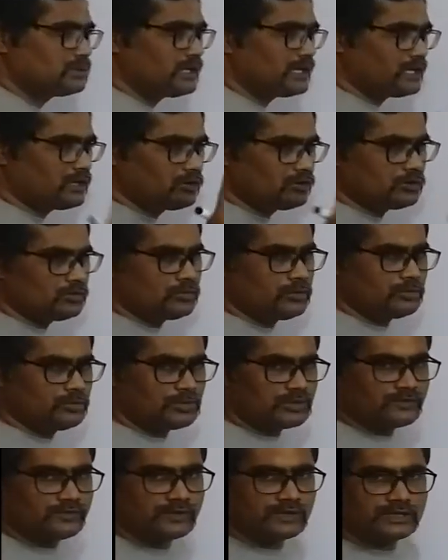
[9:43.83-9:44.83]
Can you
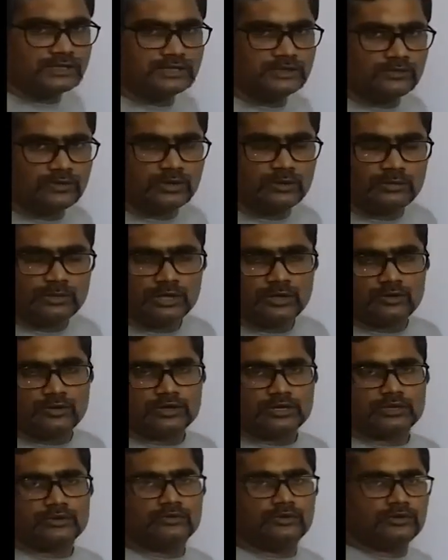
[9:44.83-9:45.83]
remember first the 1 by
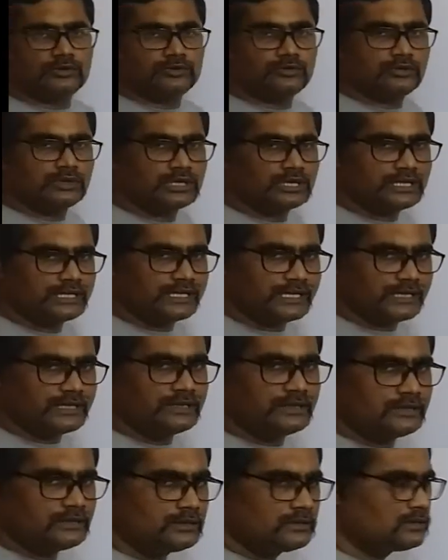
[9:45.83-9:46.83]
cot equal to what?
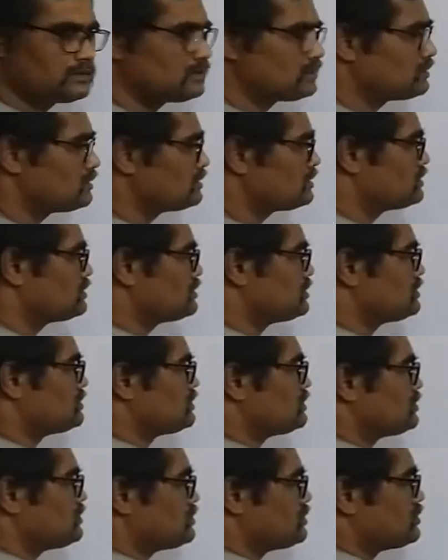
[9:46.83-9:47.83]
10.
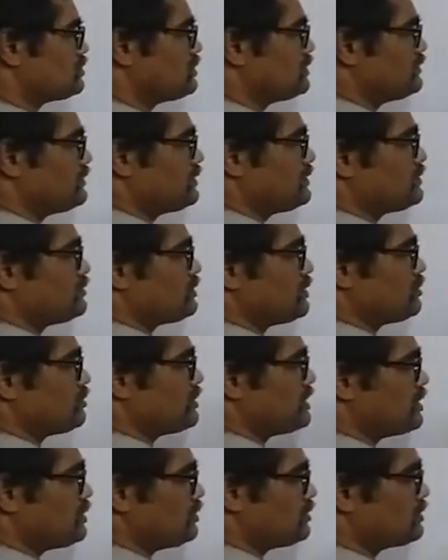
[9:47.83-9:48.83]
So if it is 1
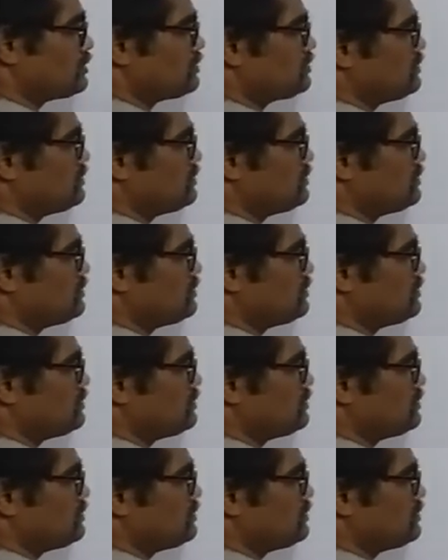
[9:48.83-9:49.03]
by cot